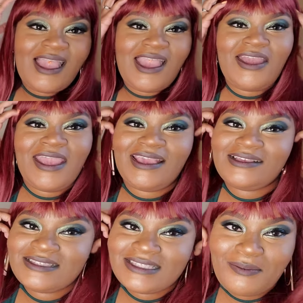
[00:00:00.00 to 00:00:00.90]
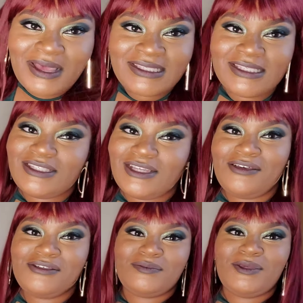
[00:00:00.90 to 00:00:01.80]
All right. So, my sister
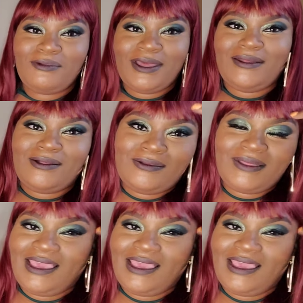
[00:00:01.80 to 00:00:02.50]
knows me well,